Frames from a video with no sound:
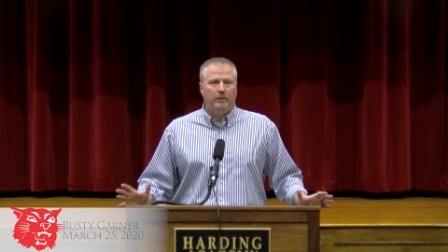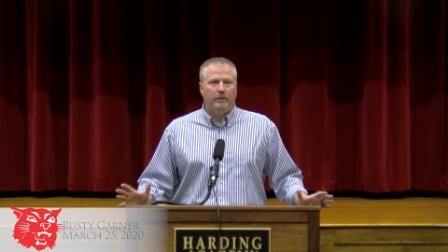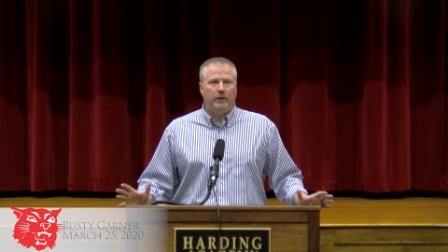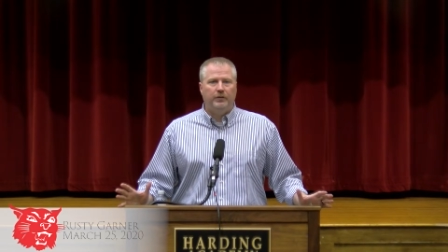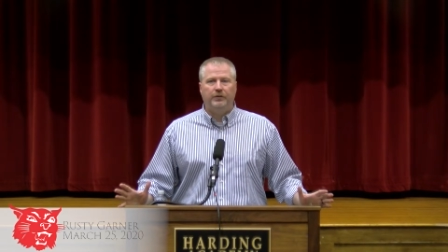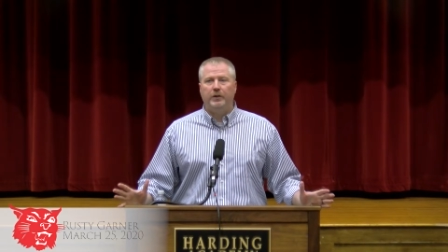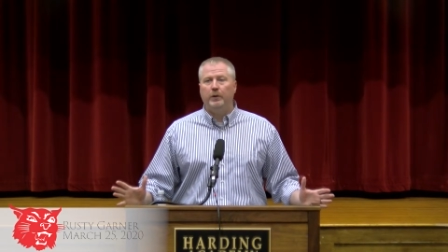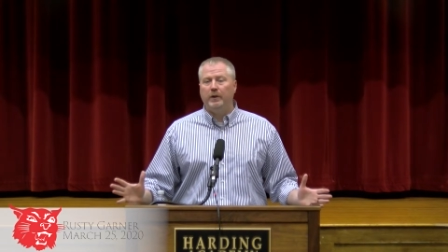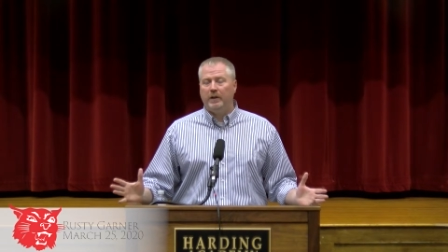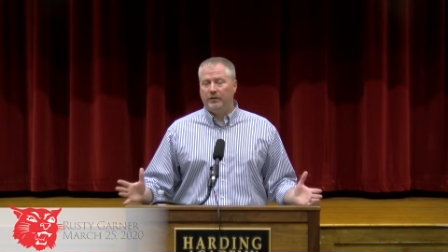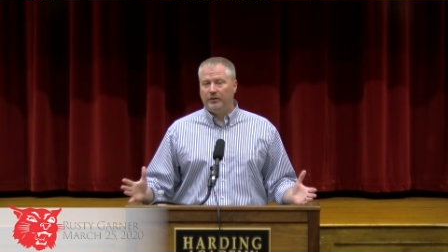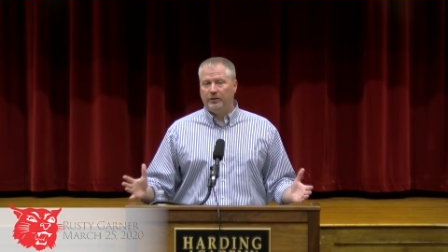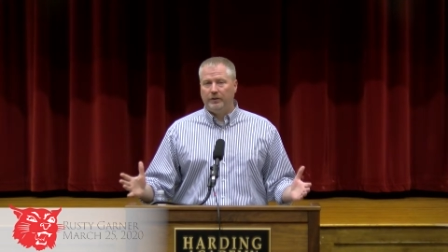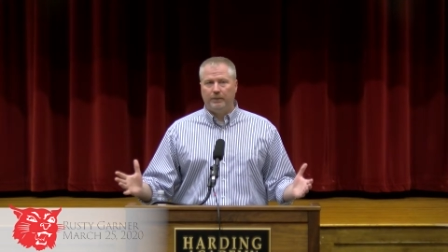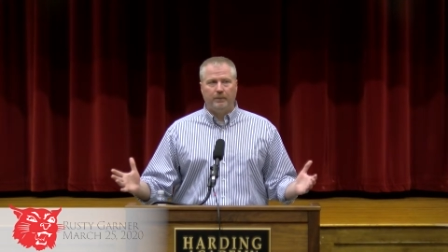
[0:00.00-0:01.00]
The
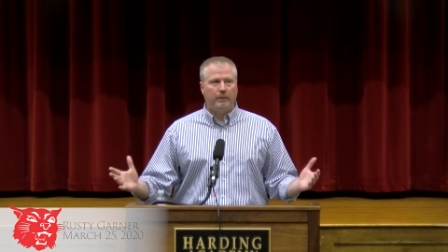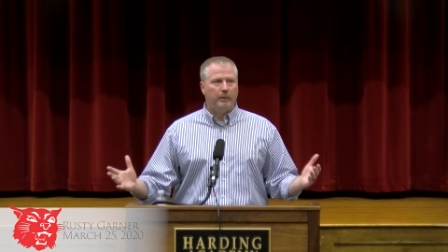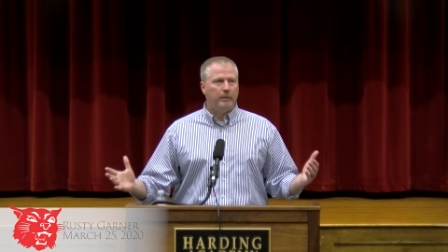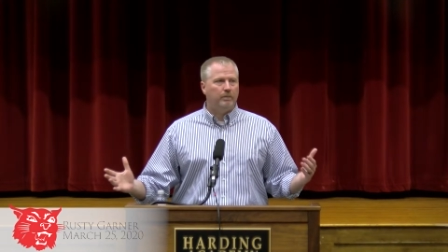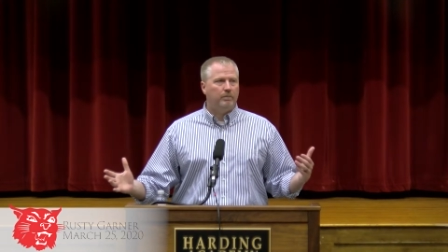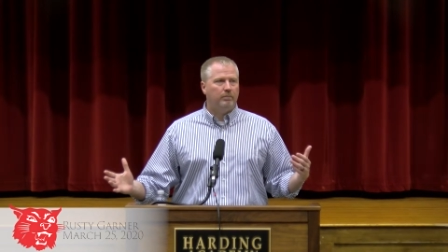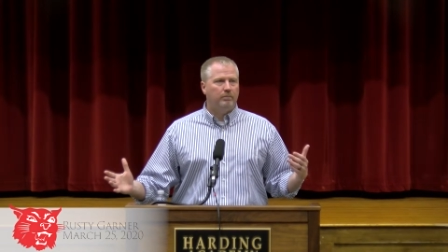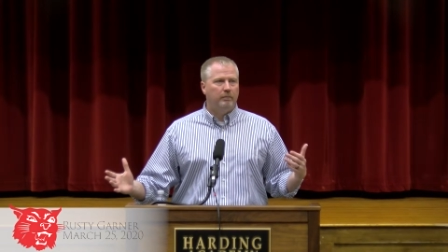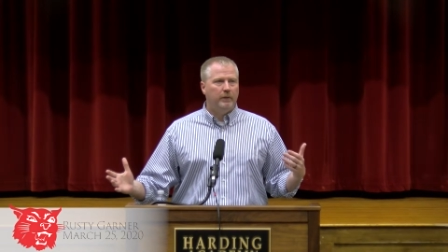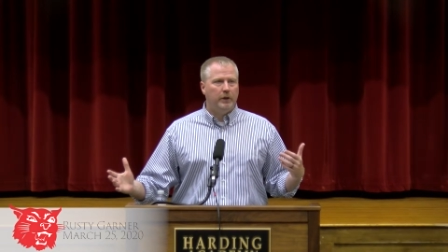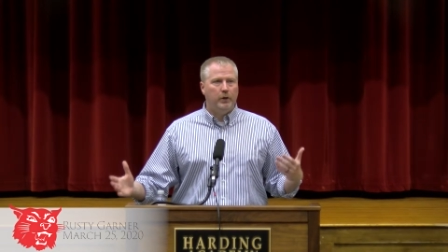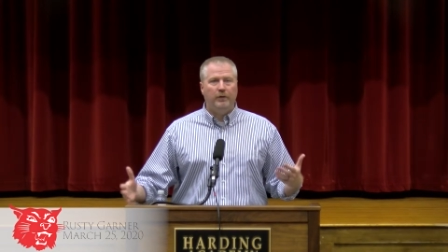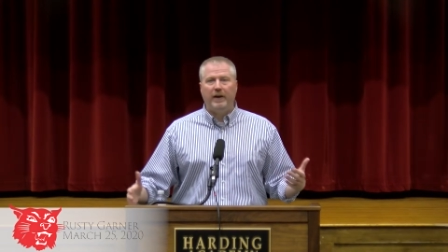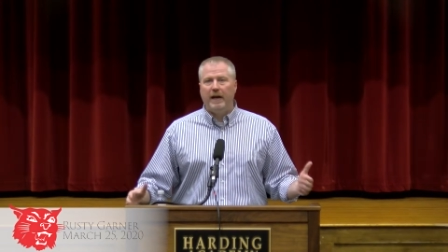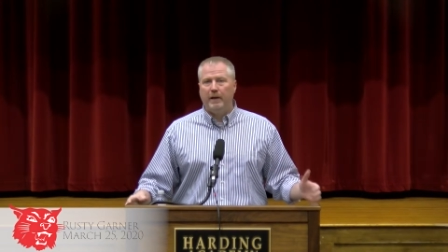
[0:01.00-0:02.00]
students,
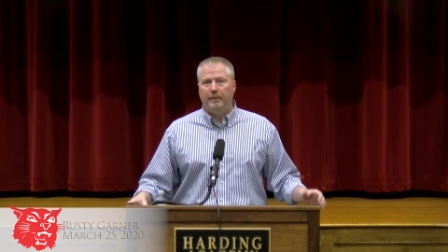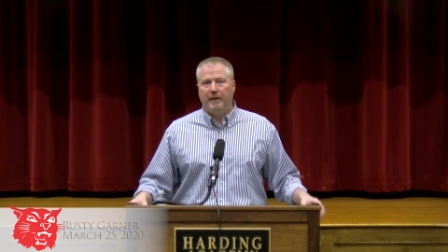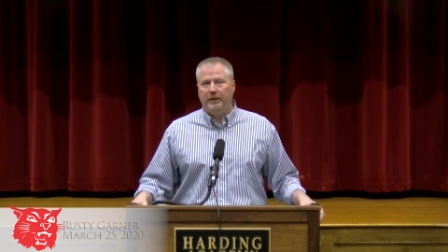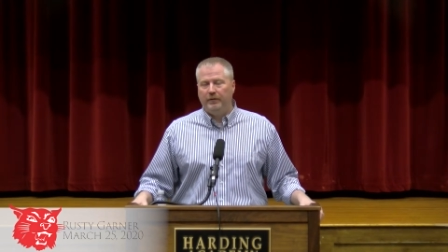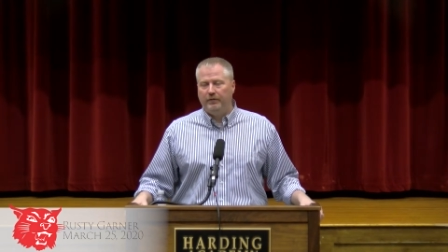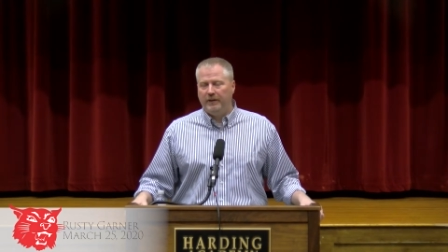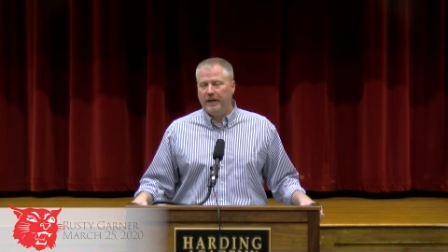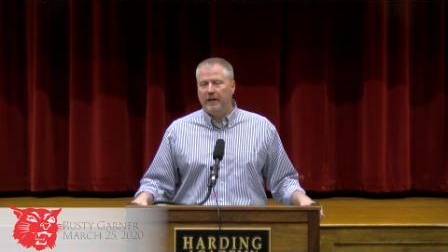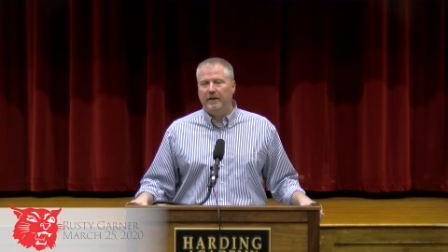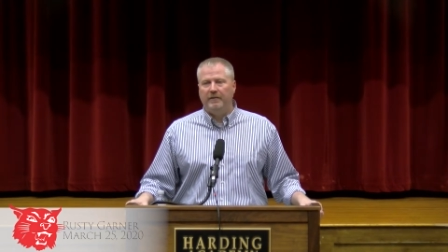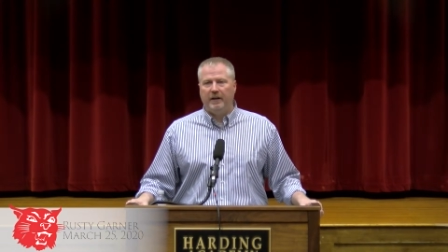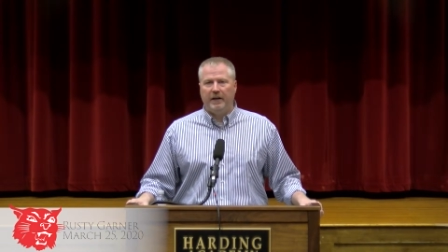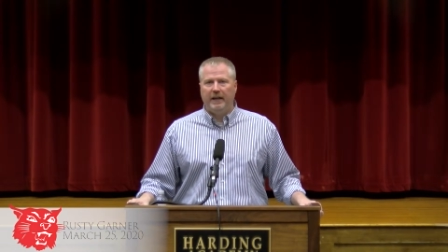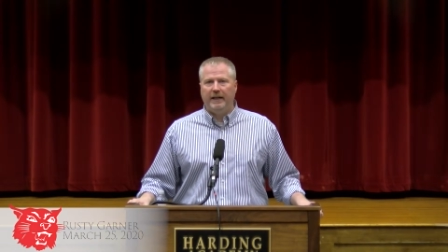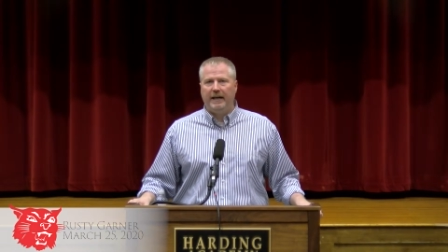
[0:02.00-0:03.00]
you've had to be very,
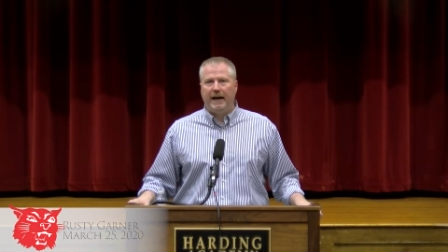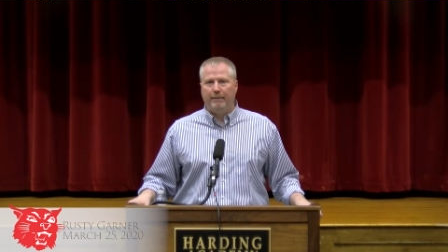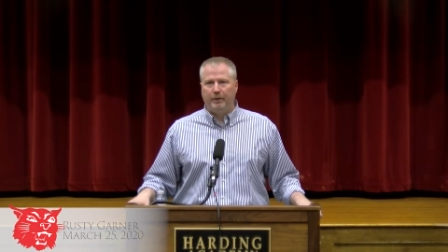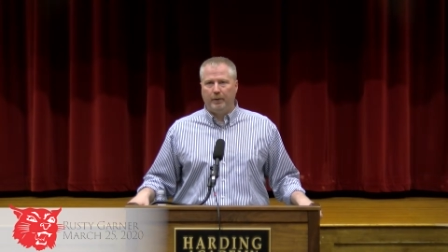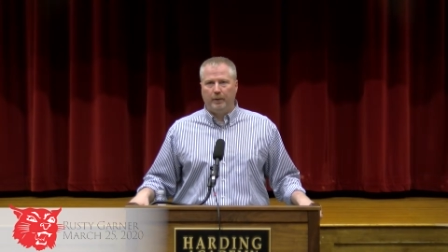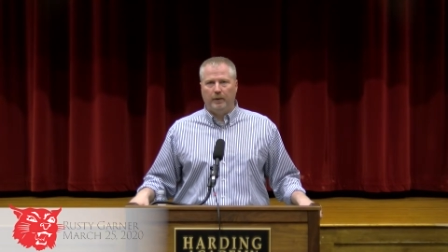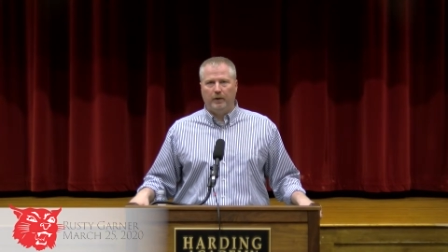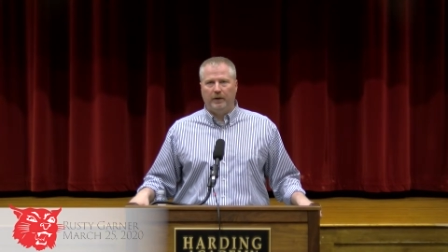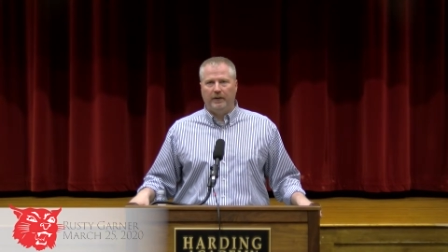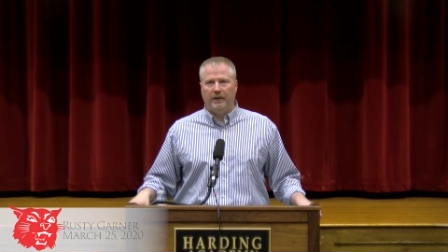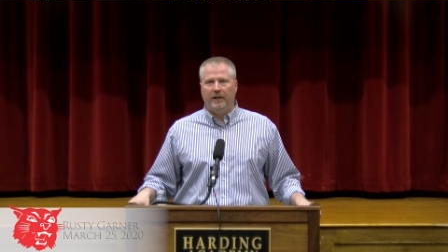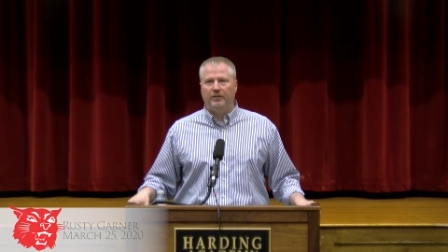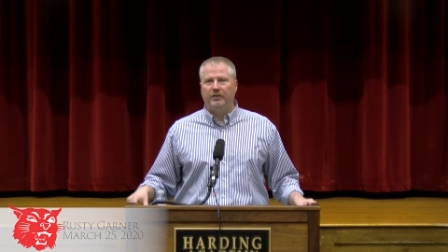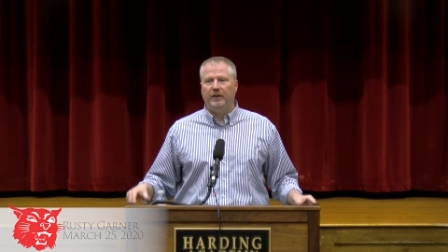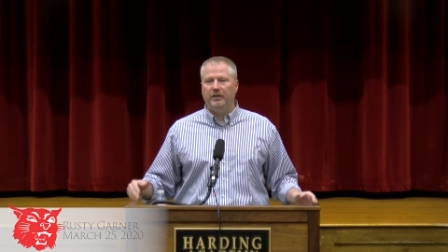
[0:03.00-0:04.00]
very adaptable in
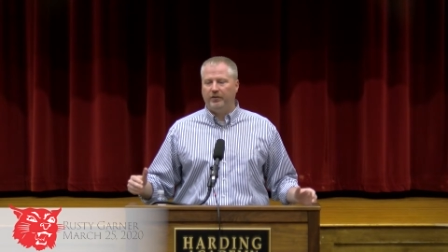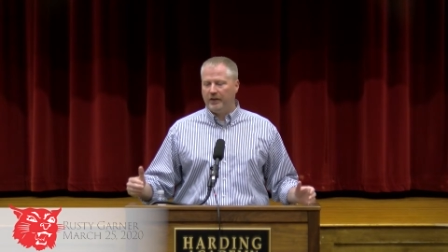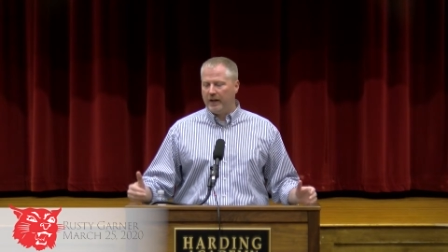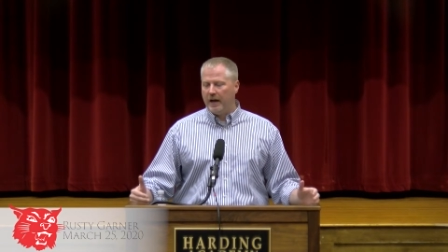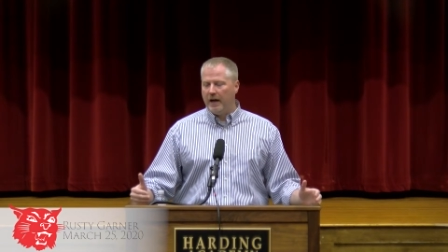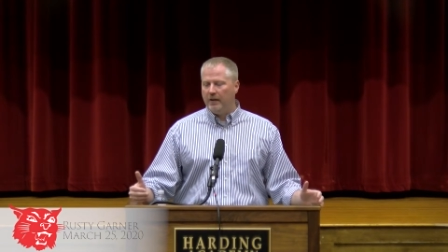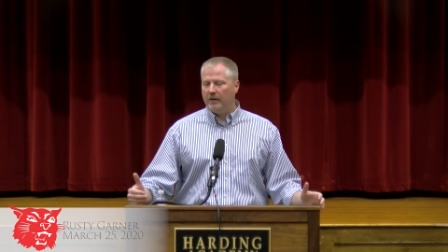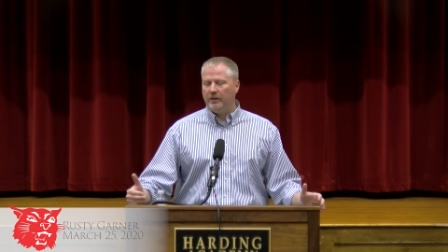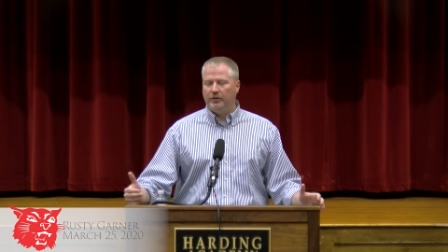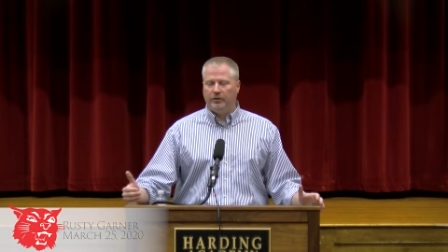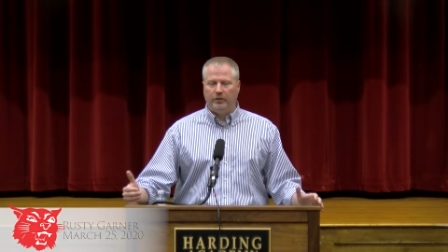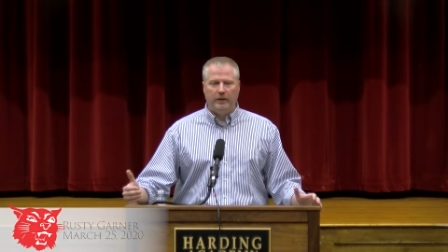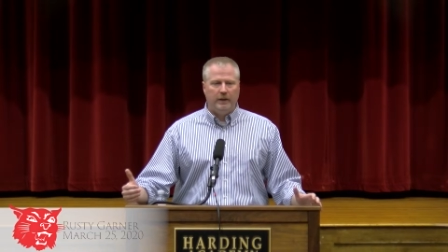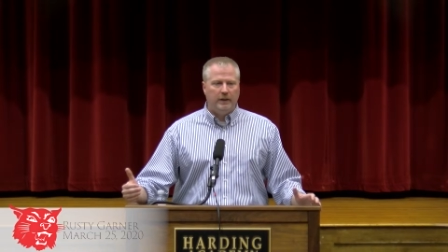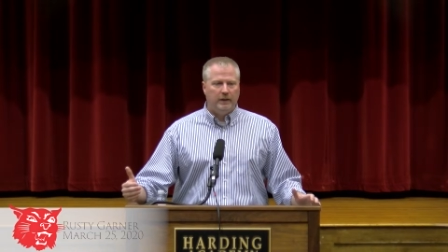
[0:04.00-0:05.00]
this, and as the
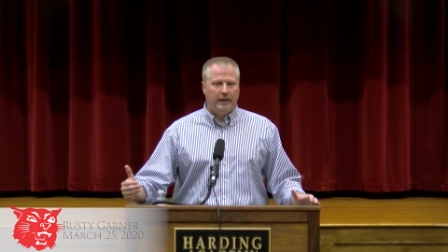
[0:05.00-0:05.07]
college